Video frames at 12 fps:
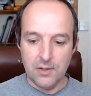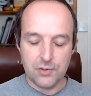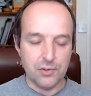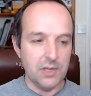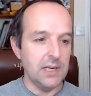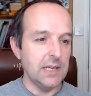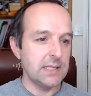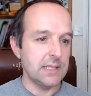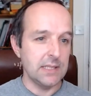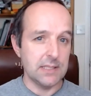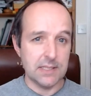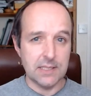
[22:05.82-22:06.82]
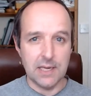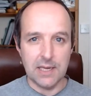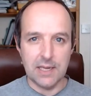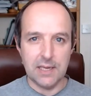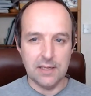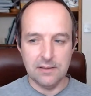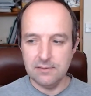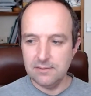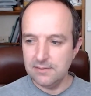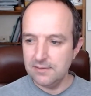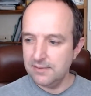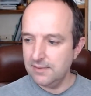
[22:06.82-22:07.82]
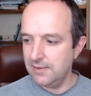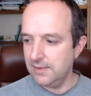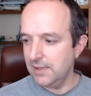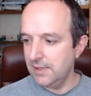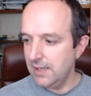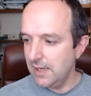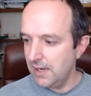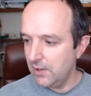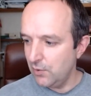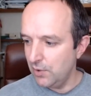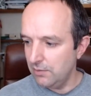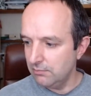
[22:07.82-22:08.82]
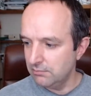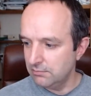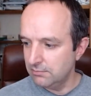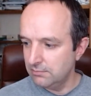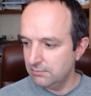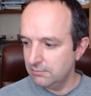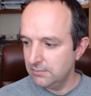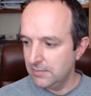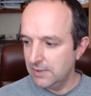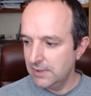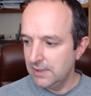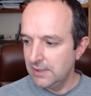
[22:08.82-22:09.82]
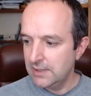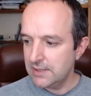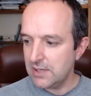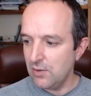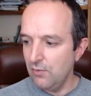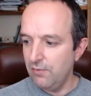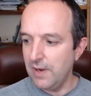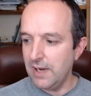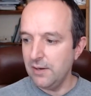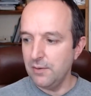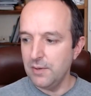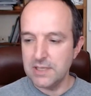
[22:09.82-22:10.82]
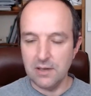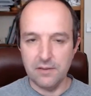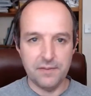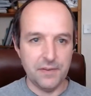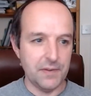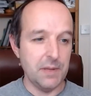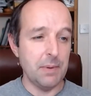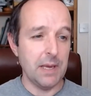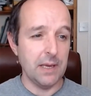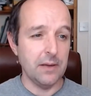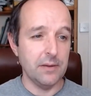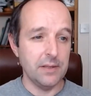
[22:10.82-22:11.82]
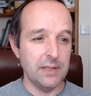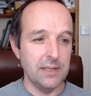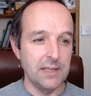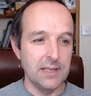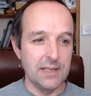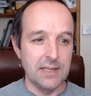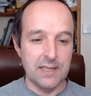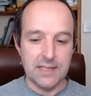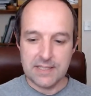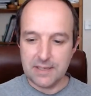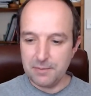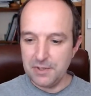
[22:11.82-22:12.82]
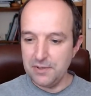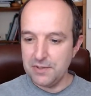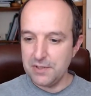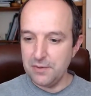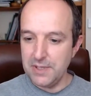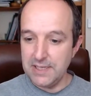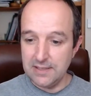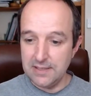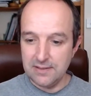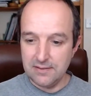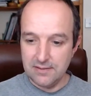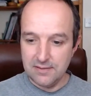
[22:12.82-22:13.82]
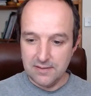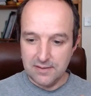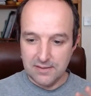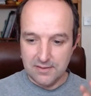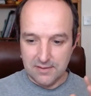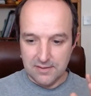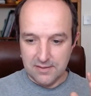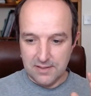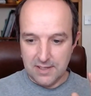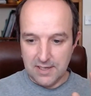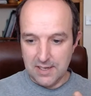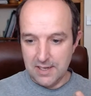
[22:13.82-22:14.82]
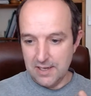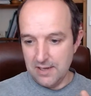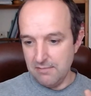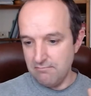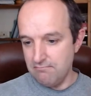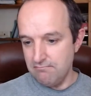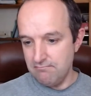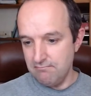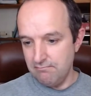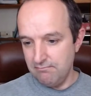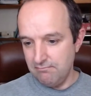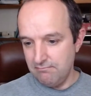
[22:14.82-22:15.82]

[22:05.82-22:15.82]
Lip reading: 3 listings a day and their total value is like £50, someone who's doing 10